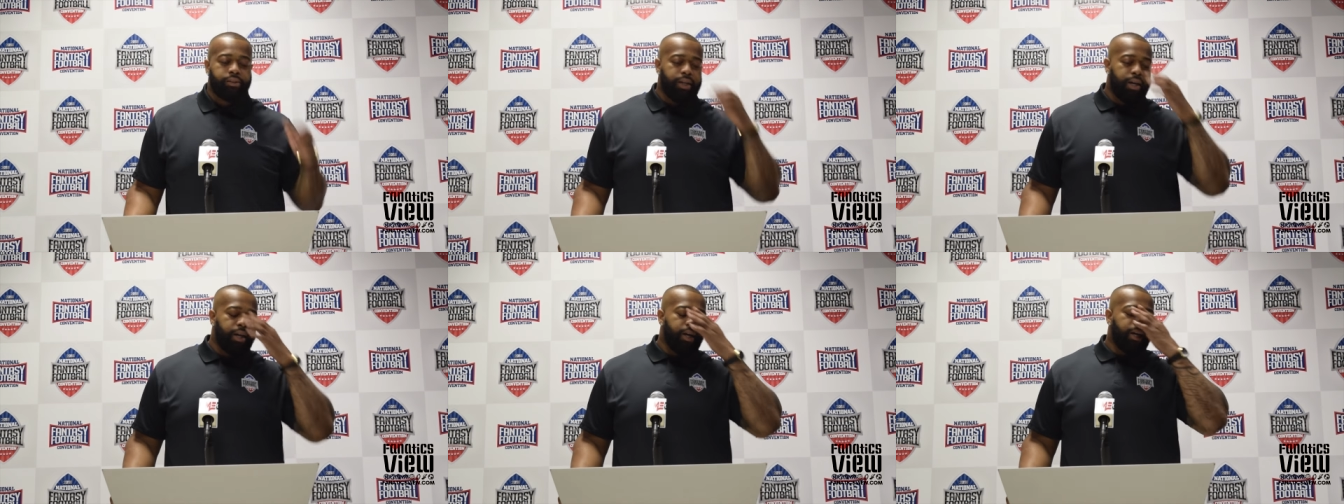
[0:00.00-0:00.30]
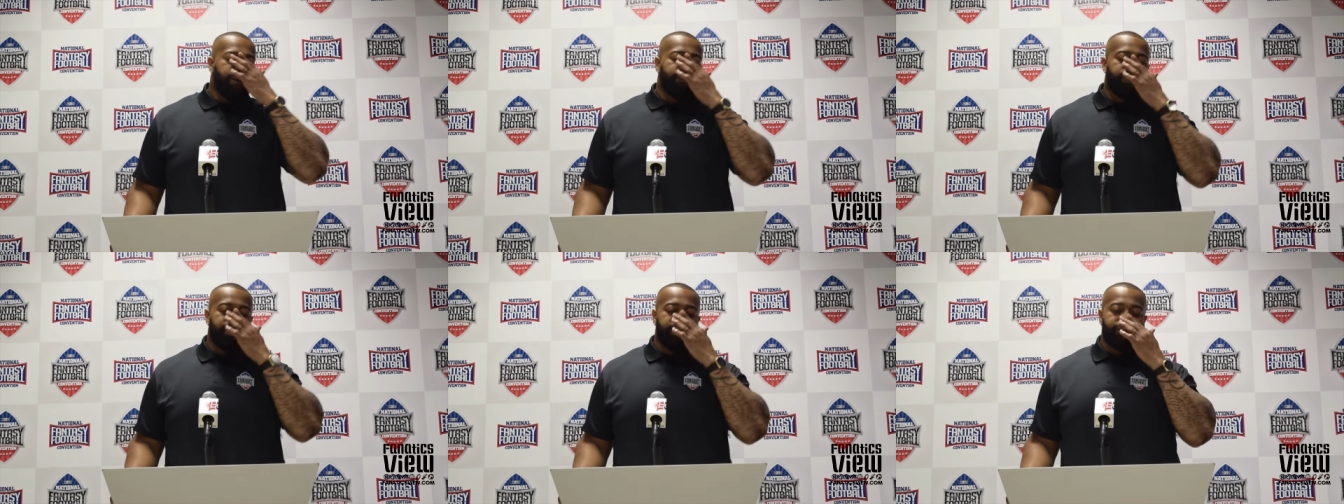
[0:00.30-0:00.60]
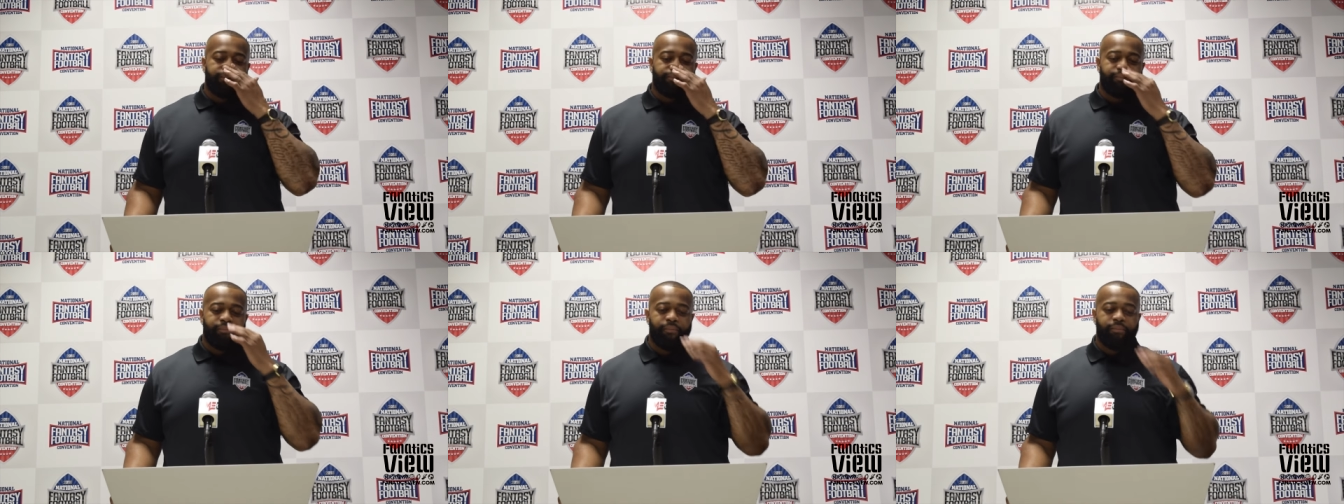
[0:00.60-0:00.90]
Yeah, I
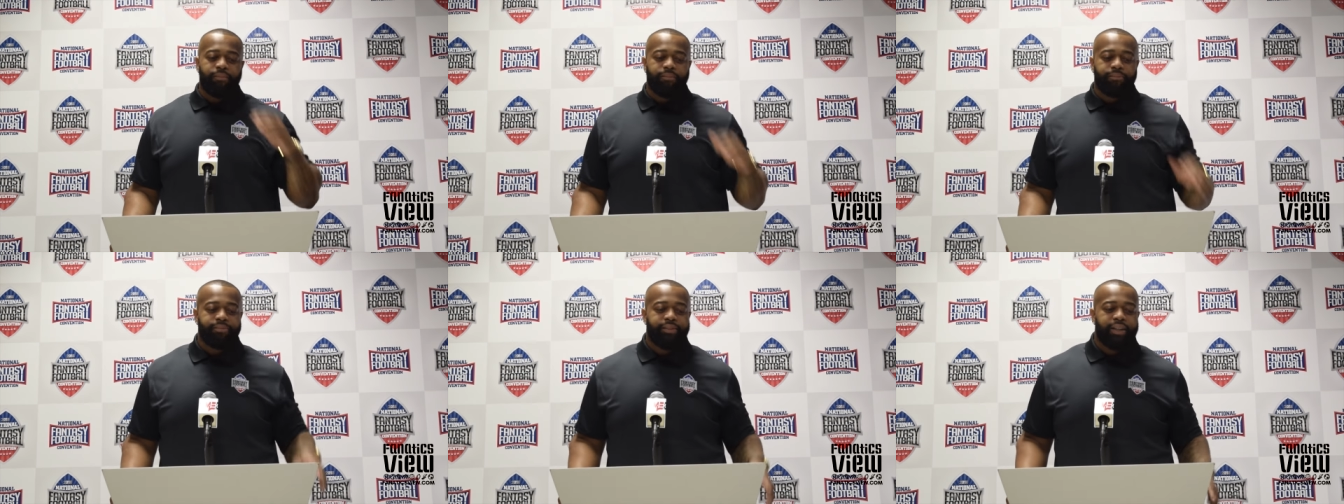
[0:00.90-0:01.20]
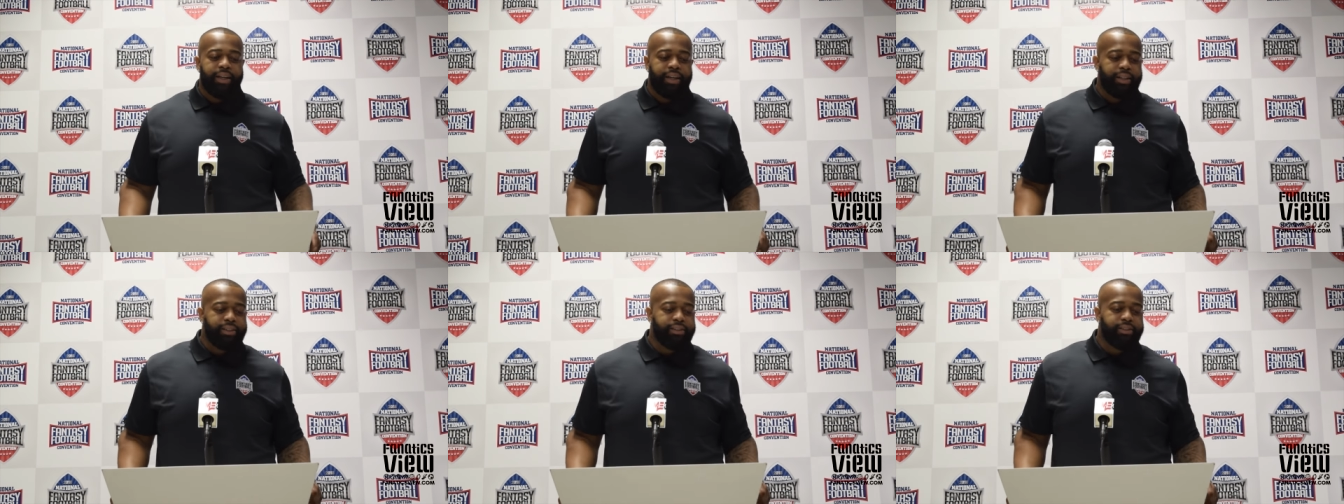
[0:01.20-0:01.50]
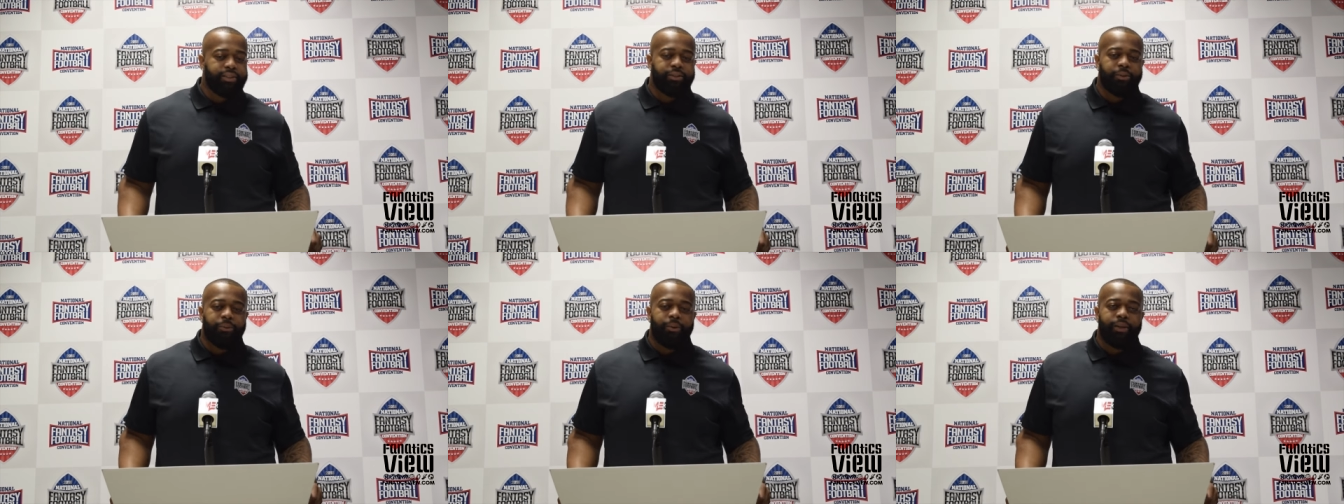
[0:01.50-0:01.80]
mean, Dez's
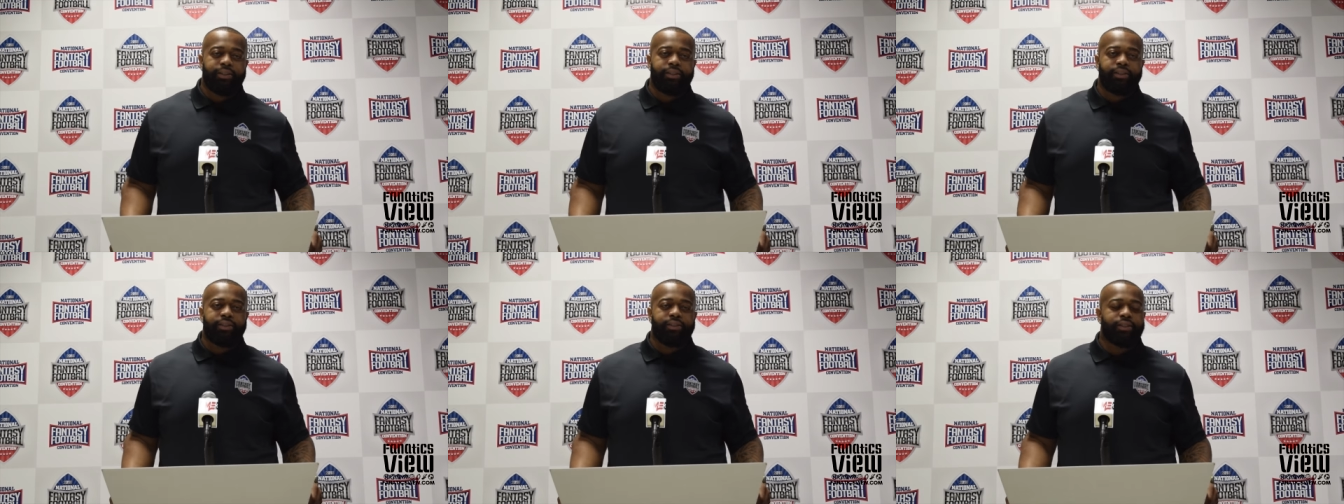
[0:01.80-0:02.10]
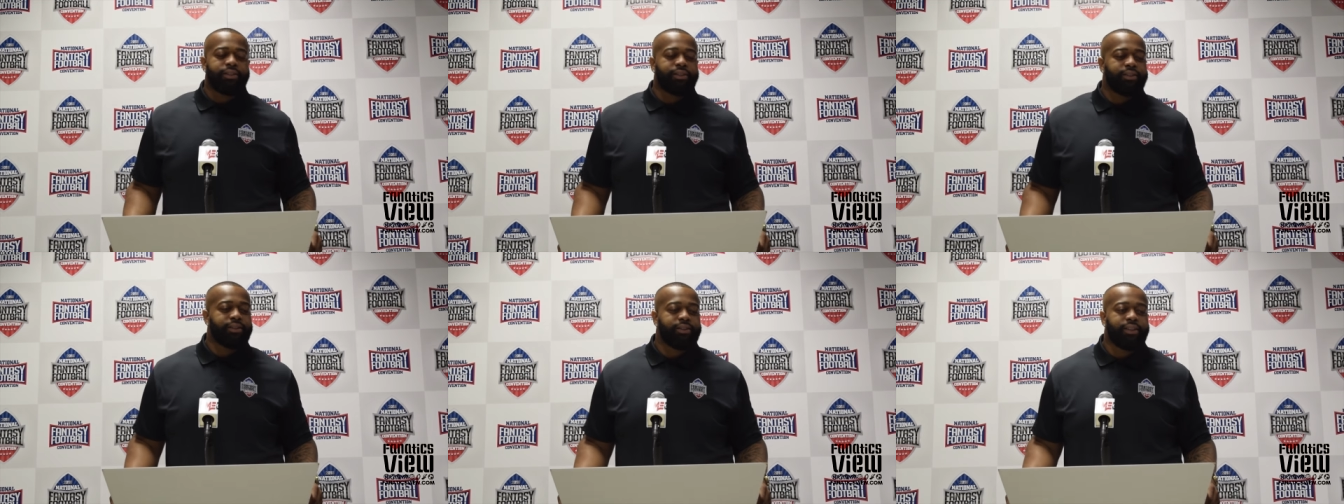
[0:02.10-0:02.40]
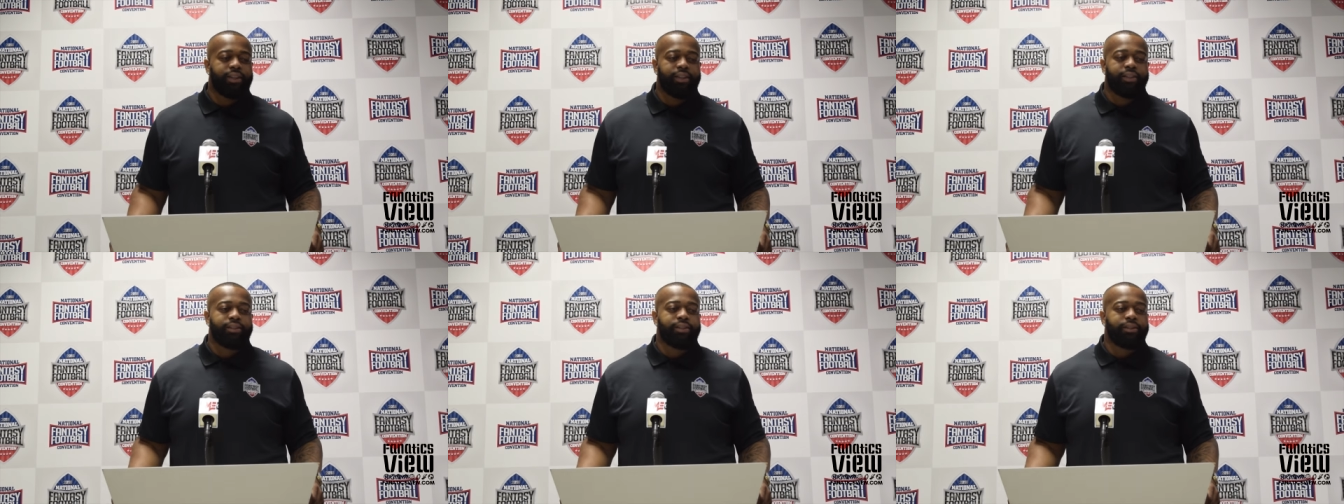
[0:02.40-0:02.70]
situation is a
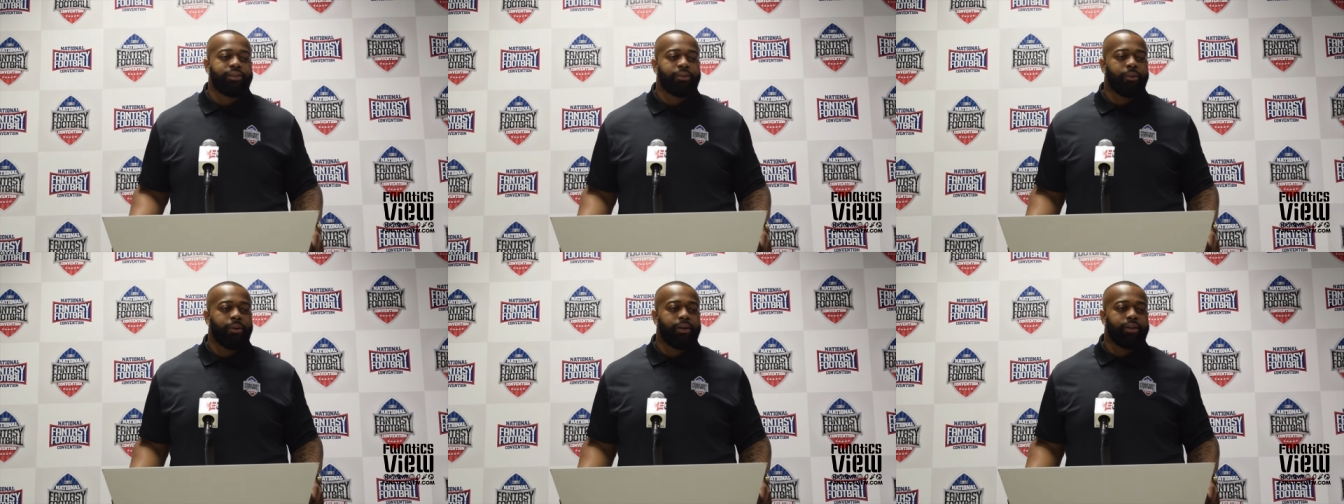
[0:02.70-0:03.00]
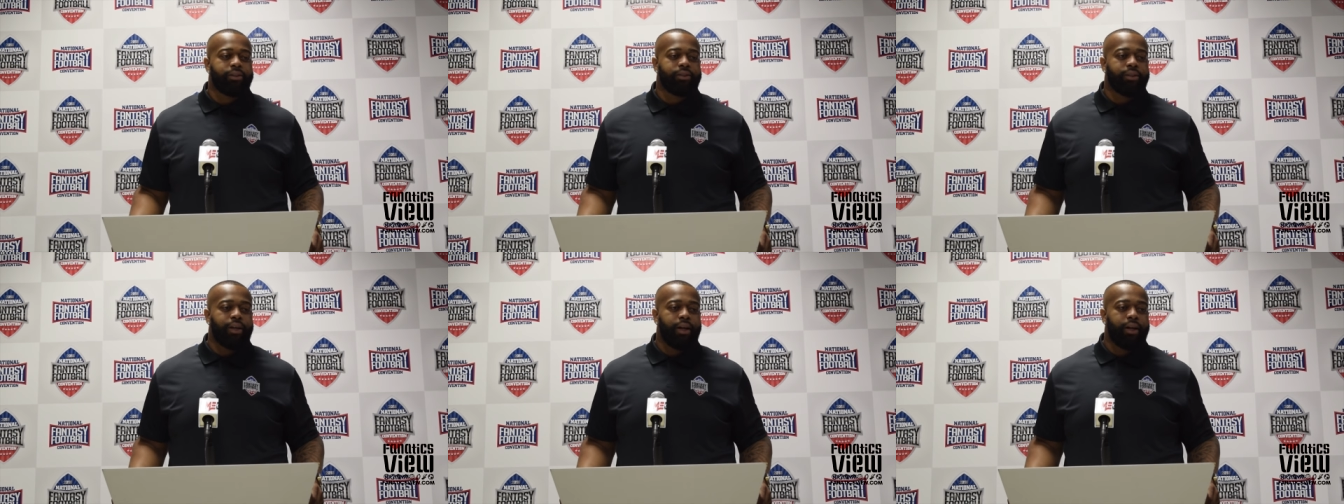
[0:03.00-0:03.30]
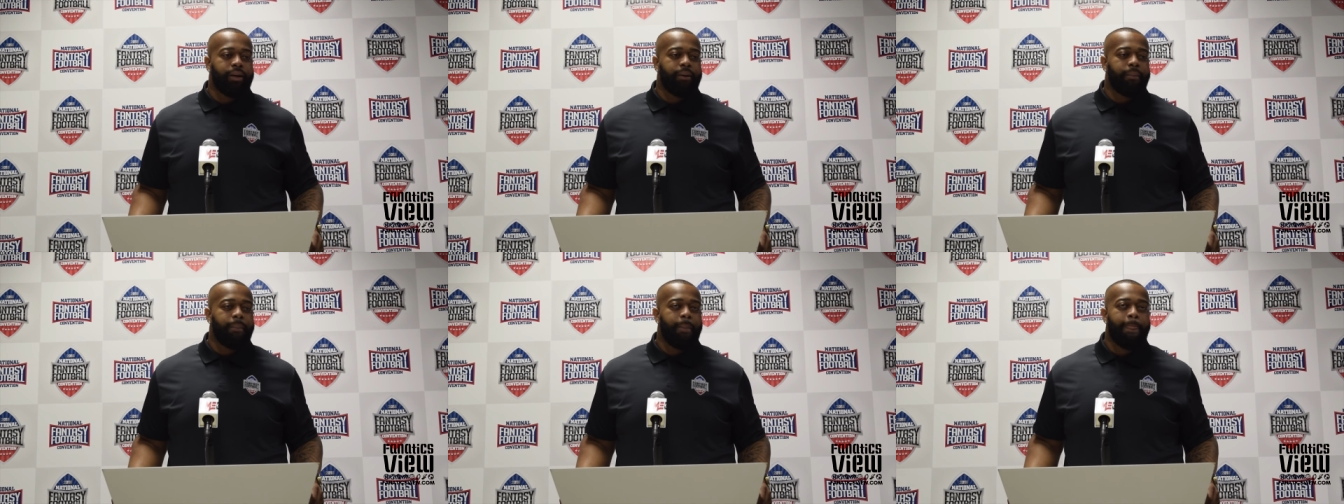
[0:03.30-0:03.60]
sticky situation,
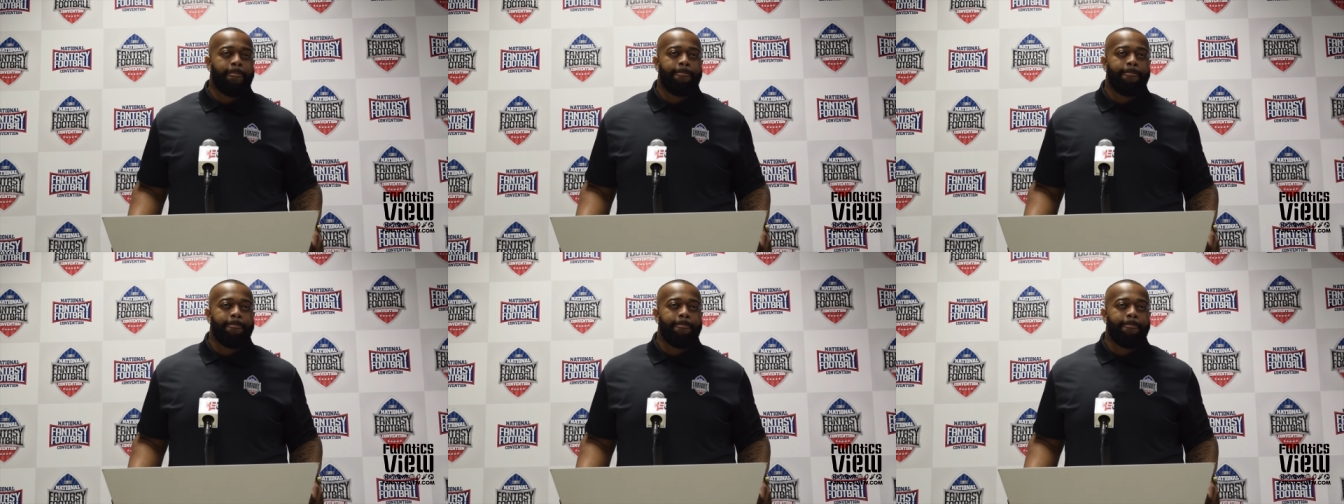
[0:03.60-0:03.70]
and